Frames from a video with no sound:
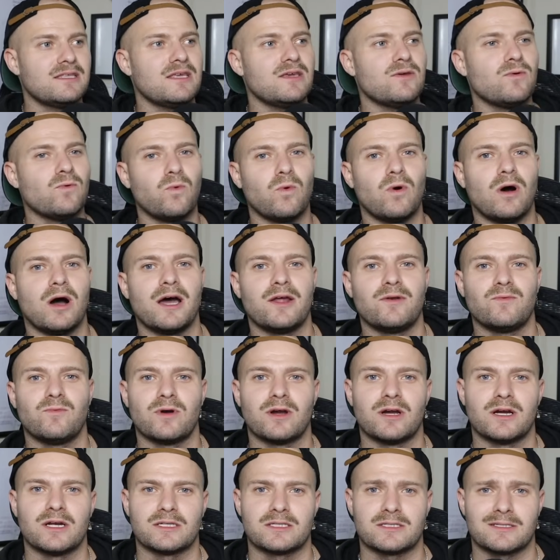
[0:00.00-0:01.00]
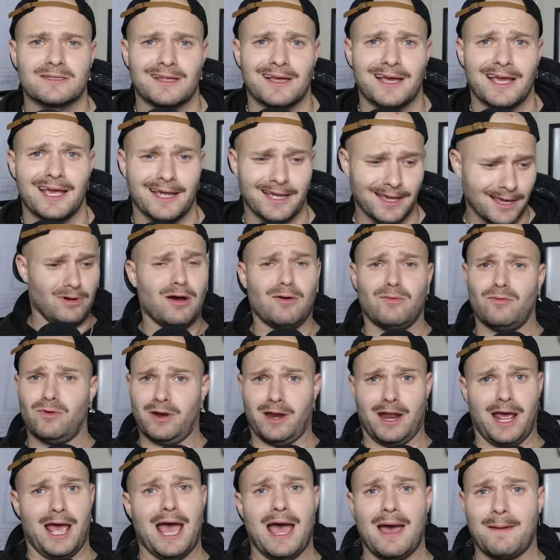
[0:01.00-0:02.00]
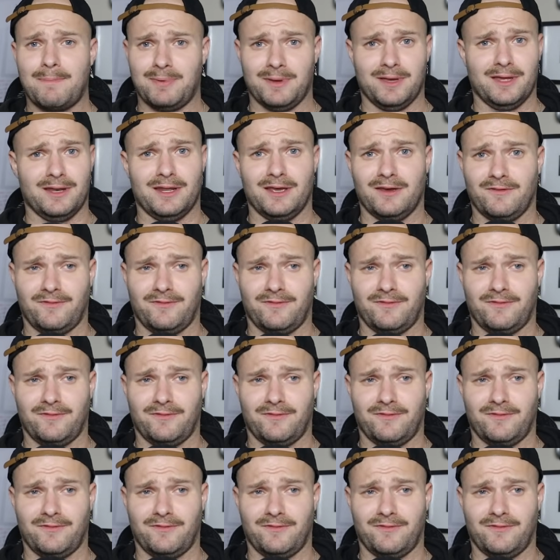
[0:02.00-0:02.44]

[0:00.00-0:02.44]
the one where it's like, what would happen